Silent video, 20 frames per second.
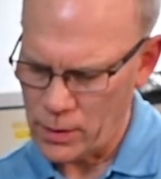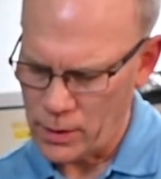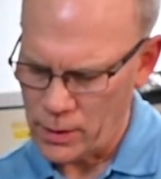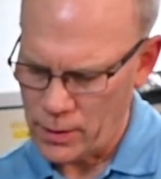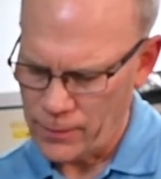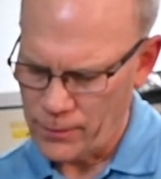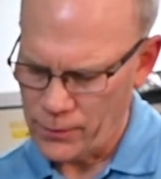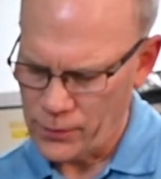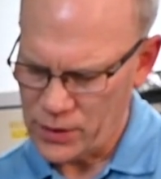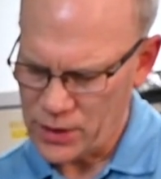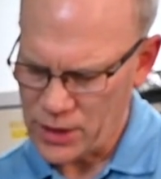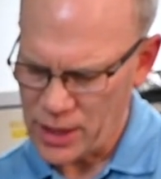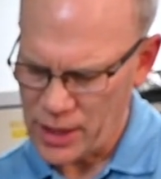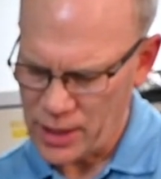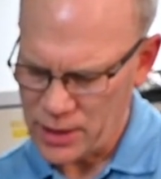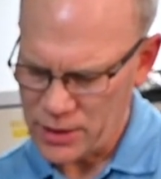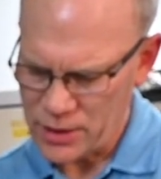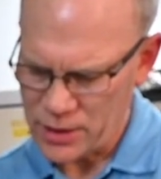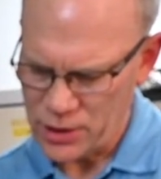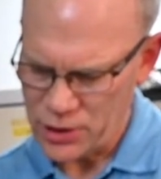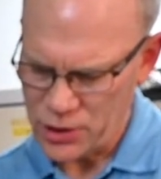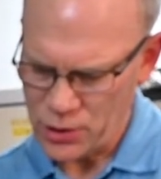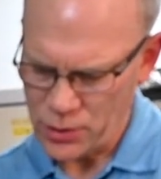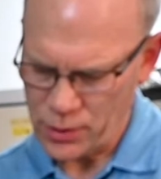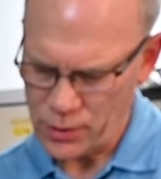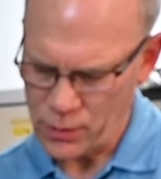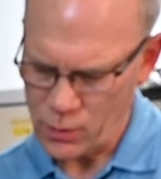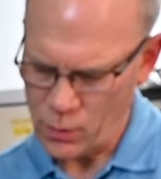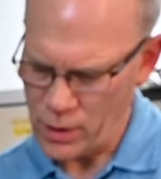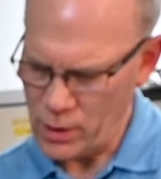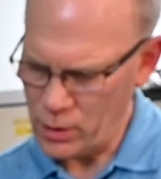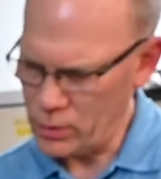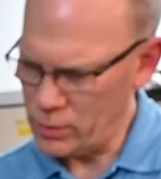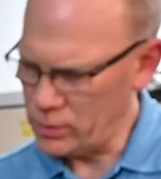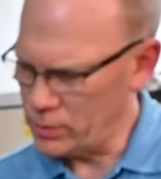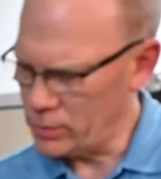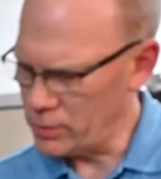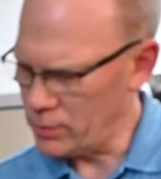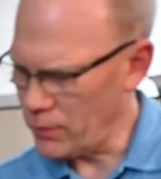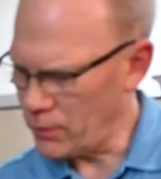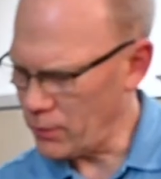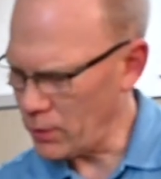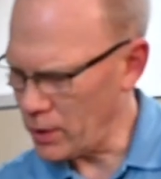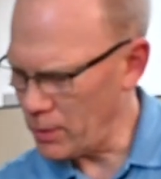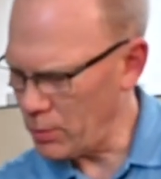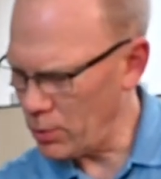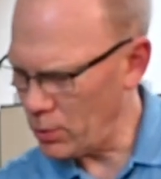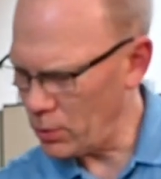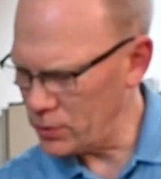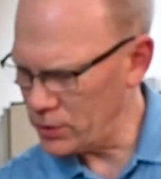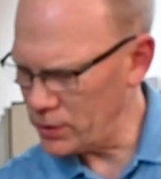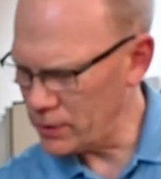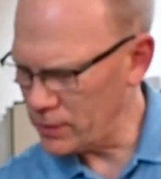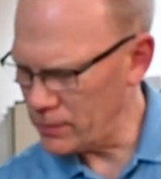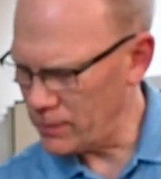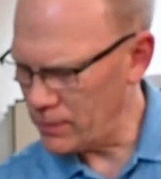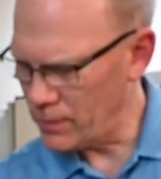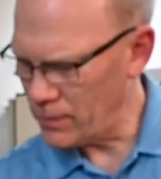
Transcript: In this case, I shook it well before I pulled it.